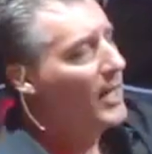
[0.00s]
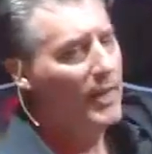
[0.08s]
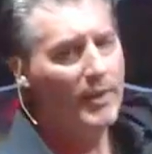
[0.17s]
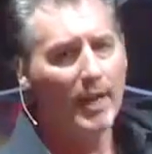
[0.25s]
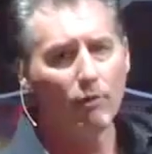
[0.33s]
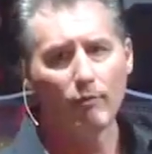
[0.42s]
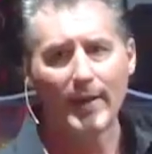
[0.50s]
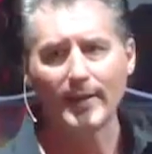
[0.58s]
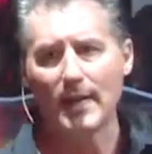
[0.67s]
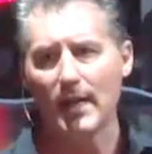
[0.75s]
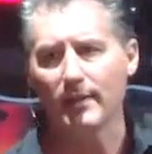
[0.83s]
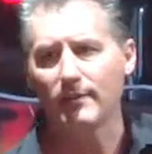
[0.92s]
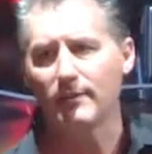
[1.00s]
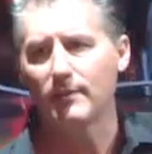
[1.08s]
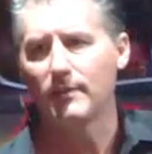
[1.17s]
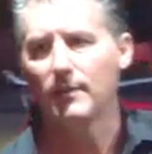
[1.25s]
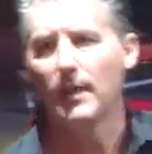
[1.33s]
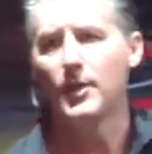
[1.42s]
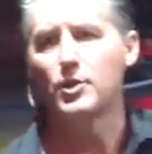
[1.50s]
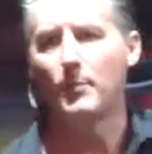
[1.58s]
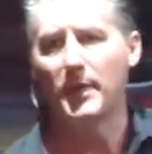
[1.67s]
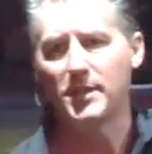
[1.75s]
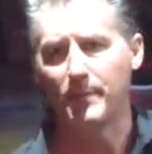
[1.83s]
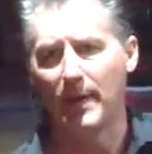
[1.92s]
That red line is
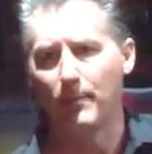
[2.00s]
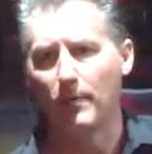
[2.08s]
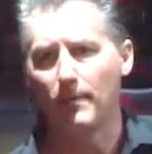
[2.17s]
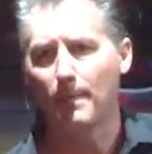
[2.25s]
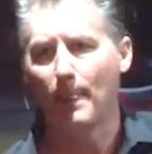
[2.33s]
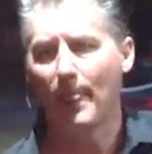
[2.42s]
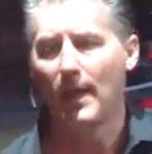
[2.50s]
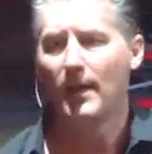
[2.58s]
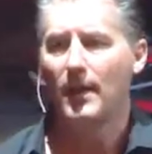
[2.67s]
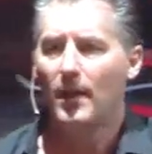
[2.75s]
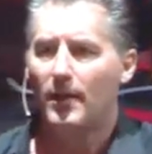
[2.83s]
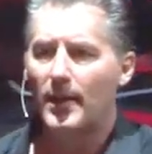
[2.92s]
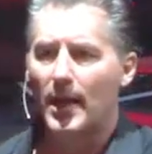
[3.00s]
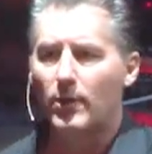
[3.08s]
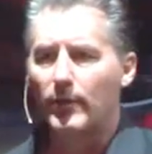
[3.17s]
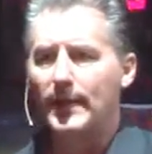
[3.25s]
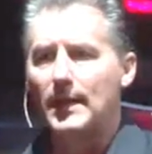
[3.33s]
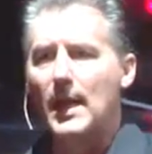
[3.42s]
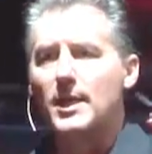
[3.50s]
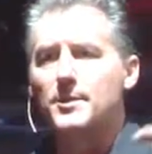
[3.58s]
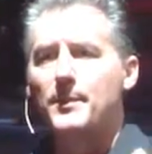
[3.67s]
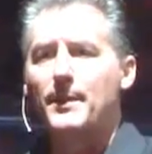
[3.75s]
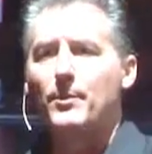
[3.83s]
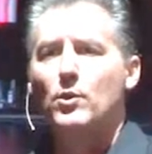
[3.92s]
obese people. That green line is
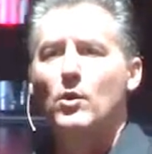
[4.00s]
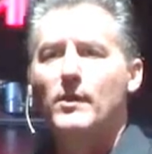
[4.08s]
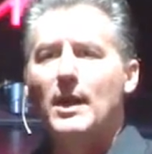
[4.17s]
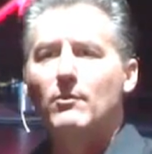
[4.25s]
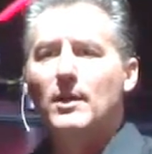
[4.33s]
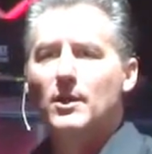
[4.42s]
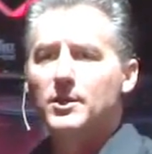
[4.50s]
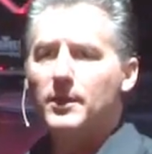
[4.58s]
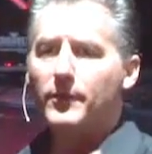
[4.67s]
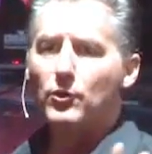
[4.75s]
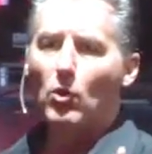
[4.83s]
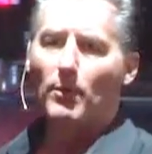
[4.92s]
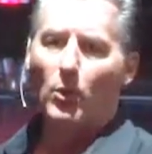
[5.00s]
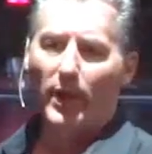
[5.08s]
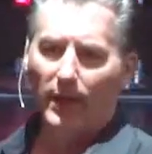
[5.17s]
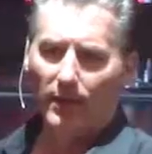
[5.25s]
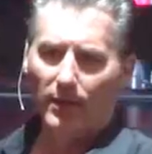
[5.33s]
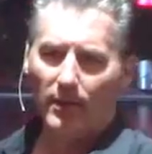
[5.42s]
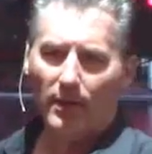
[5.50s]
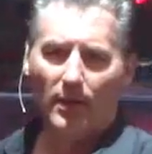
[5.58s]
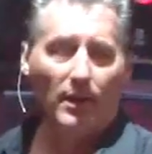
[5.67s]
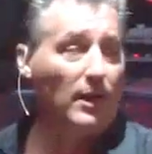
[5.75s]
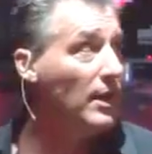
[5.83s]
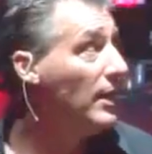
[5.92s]
people who have got relatively normal weight.
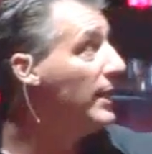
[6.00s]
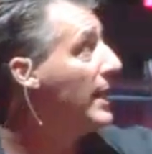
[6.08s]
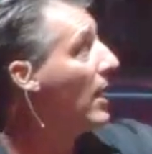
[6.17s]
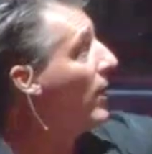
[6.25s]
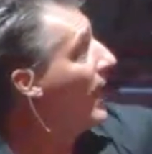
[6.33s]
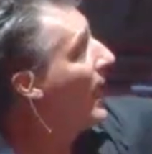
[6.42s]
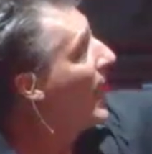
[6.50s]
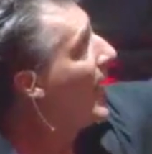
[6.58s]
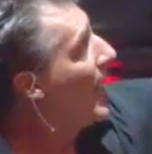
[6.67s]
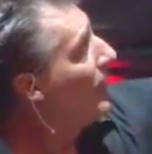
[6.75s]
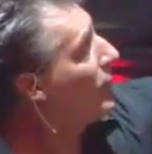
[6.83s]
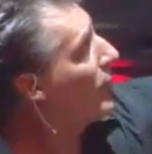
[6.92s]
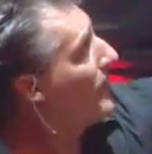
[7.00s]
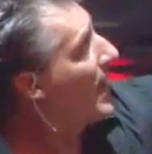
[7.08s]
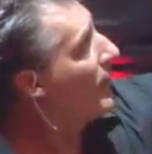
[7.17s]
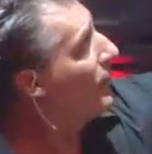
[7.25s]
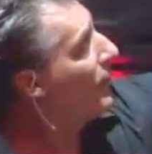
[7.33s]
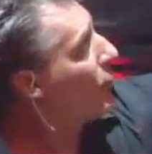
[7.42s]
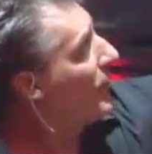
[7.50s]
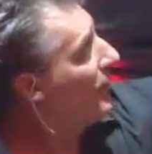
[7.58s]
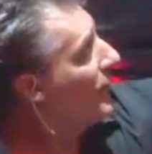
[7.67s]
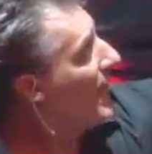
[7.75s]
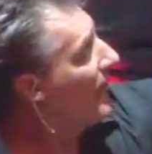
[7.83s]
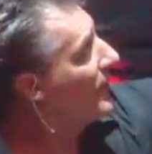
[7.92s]
Now, after about
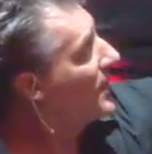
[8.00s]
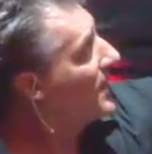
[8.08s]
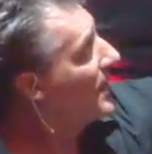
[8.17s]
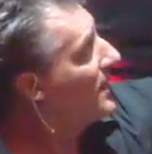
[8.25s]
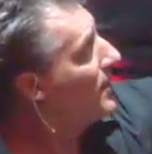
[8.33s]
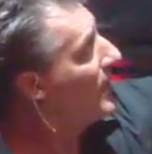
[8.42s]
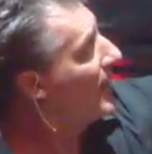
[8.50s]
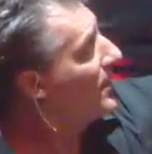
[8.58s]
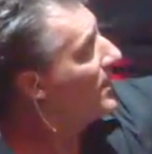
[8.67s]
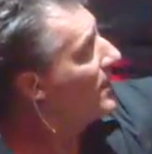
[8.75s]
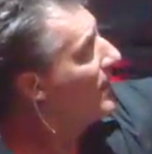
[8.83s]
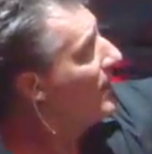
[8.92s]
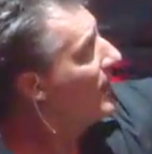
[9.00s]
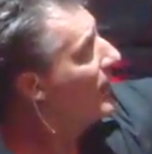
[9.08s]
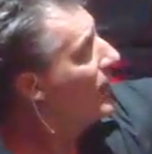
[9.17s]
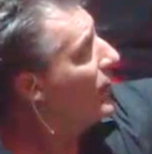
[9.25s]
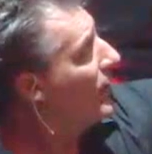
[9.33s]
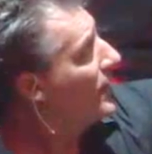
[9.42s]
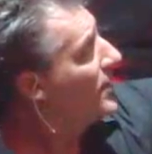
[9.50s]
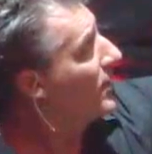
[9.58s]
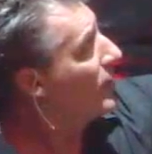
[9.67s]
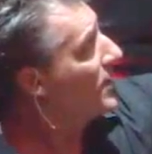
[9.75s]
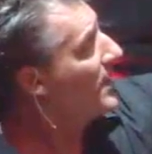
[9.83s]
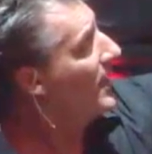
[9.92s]
45 to 60 minutes, you can
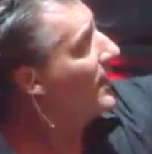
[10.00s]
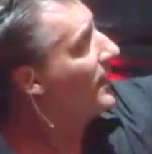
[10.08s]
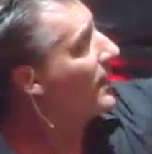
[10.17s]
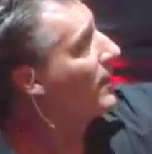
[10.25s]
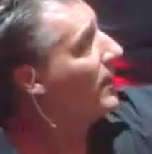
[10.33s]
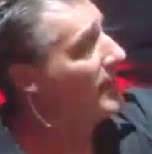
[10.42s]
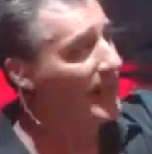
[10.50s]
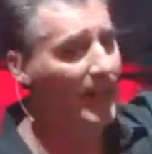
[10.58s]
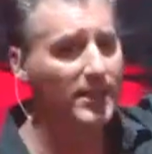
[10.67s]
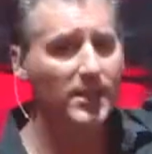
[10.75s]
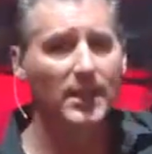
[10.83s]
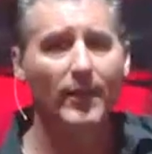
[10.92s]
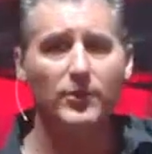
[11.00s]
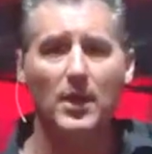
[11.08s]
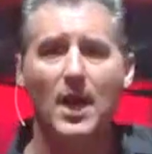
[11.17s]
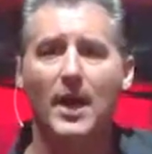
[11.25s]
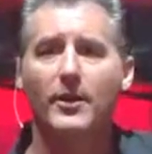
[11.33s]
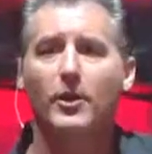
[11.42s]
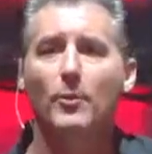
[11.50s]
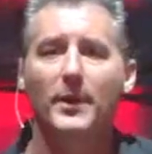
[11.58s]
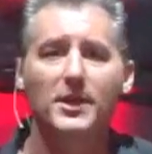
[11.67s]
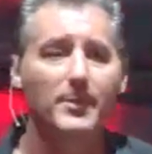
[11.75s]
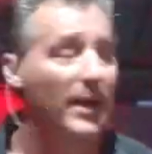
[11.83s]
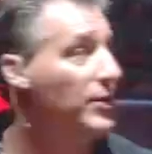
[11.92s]
still see that the insulin levels are higher in an
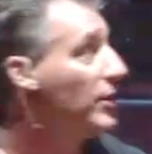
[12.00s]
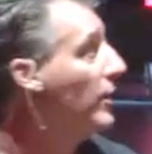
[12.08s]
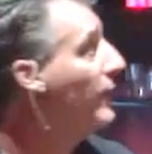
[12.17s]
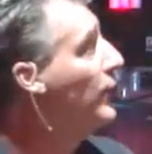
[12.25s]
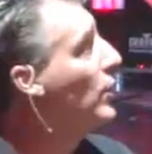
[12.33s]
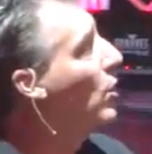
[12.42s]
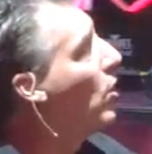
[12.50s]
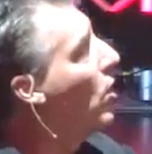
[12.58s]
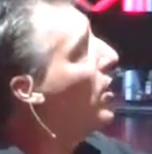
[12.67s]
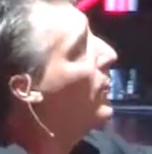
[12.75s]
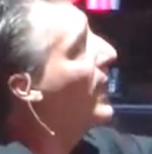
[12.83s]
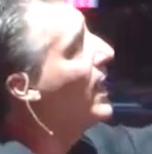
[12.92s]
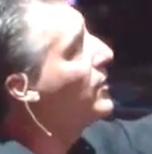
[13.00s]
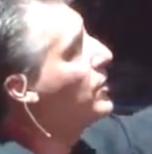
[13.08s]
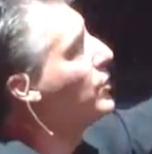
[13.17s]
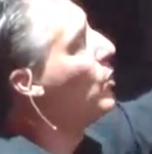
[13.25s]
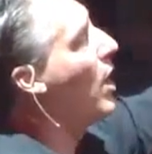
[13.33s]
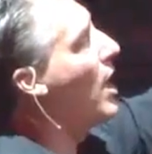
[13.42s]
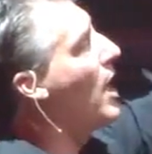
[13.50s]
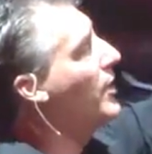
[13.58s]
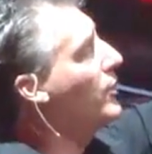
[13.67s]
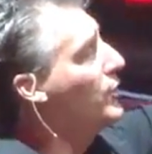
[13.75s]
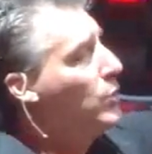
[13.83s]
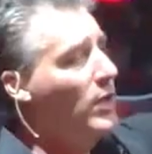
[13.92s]
obese patient. If you go all the way out to
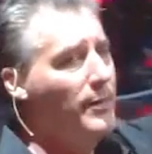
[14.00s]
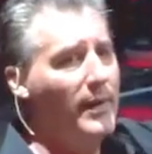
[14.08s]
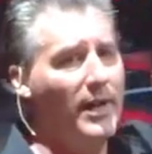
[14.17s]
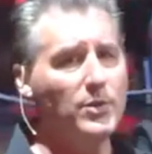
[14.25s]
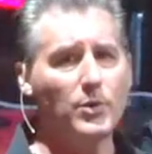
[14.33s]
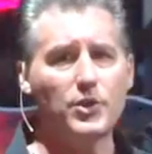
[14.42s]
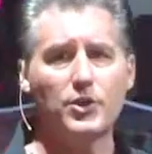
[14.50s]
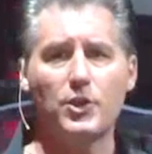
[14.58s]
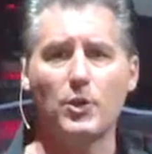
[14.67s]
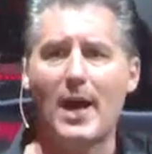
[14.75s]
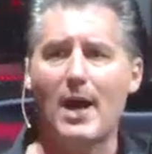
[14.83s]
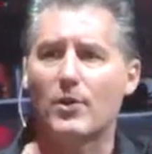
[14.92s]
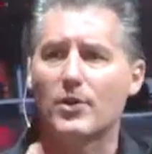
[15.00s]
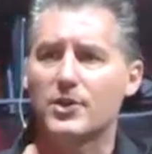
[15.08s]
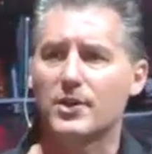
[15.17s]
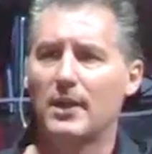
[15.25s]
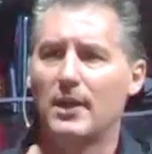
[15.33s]
120 minutes, which is 2 hours,